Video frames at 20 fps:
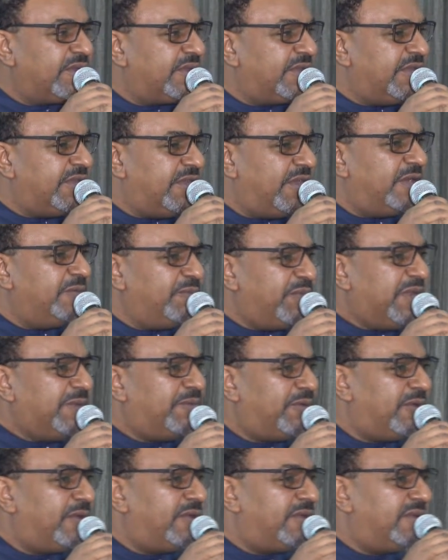the young
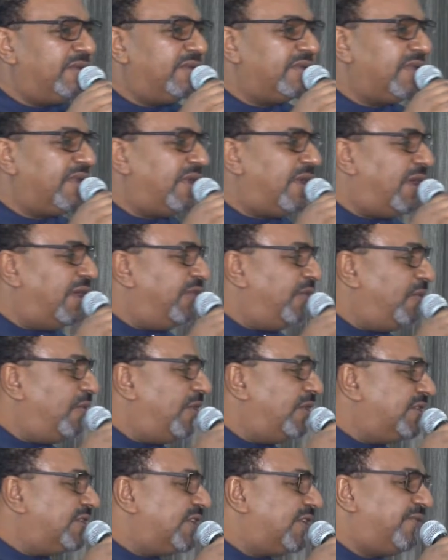people are the
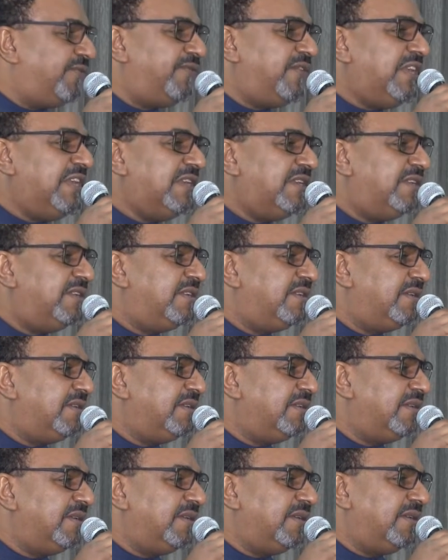ones that feed
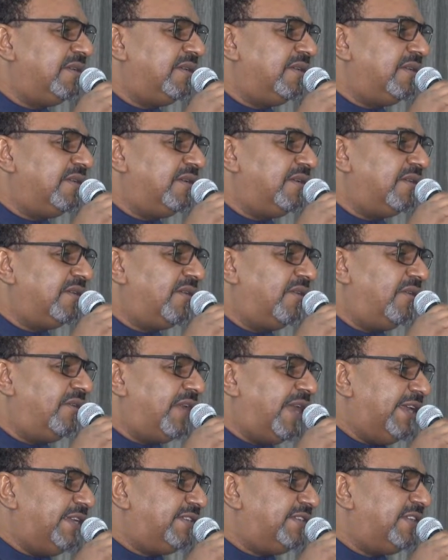on
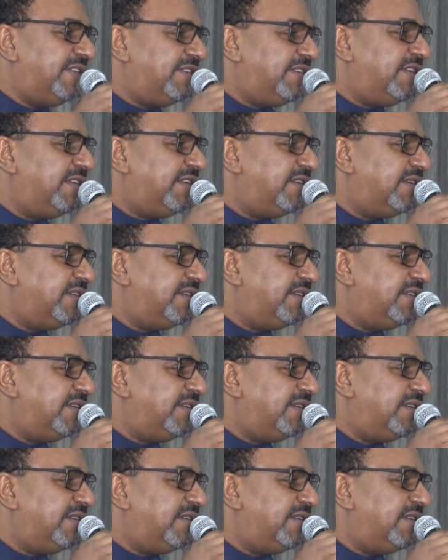ICT.